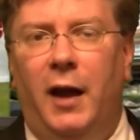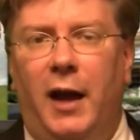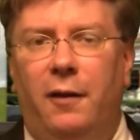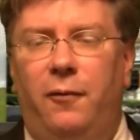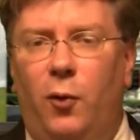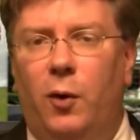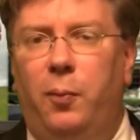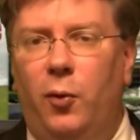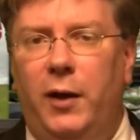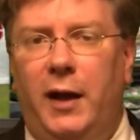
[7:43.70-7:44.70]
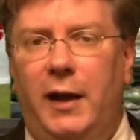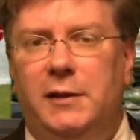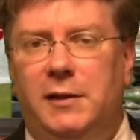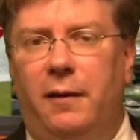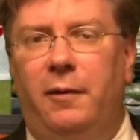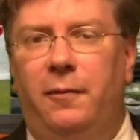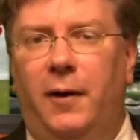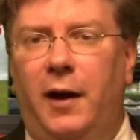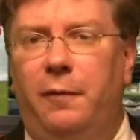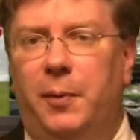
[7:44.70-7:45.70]
at a
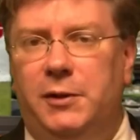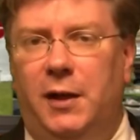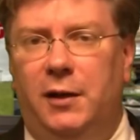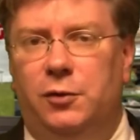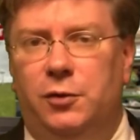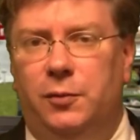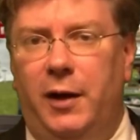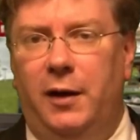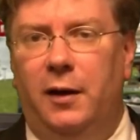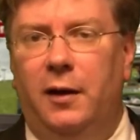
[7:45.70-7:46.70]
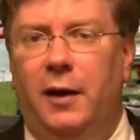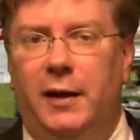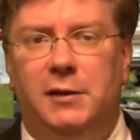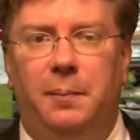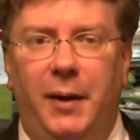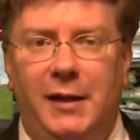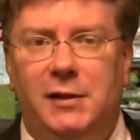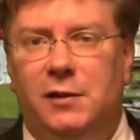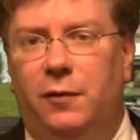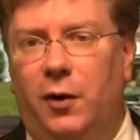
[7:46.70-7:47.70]
4.875% interest rate as the
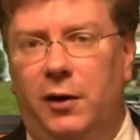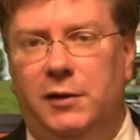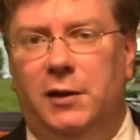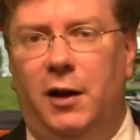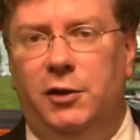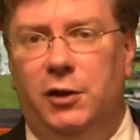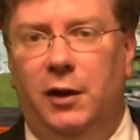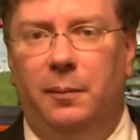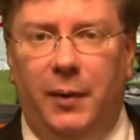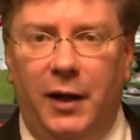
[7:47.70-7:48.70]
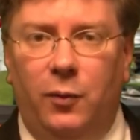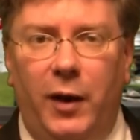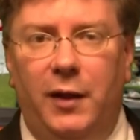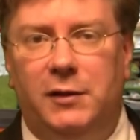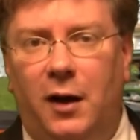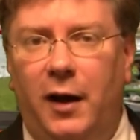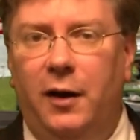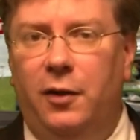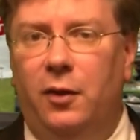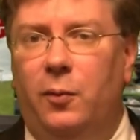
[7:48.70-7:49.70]
basis for our discussion. And by the way, that's
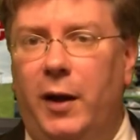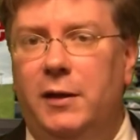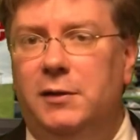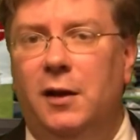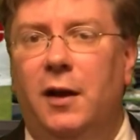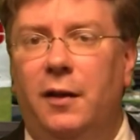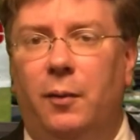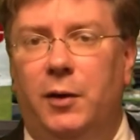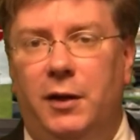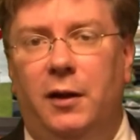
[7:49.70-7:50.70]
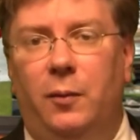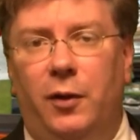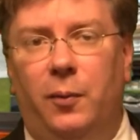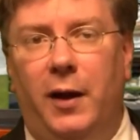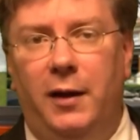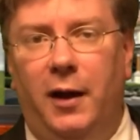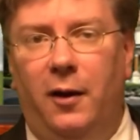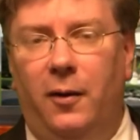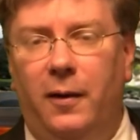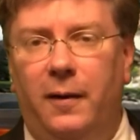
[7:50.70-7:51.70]
higher than the rates that we're dealing with right
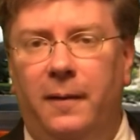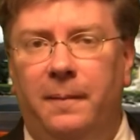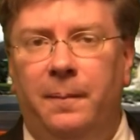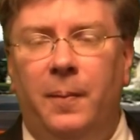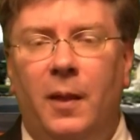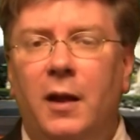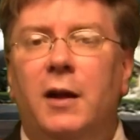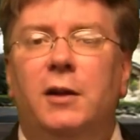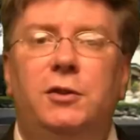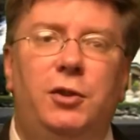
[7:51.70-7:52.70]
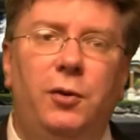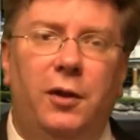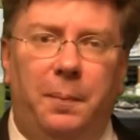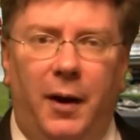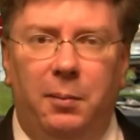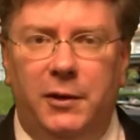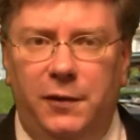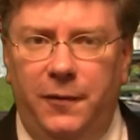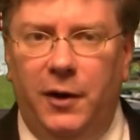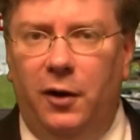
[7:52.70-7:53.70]
now. Due to the public's
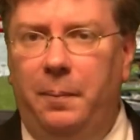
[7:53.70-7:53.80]
fear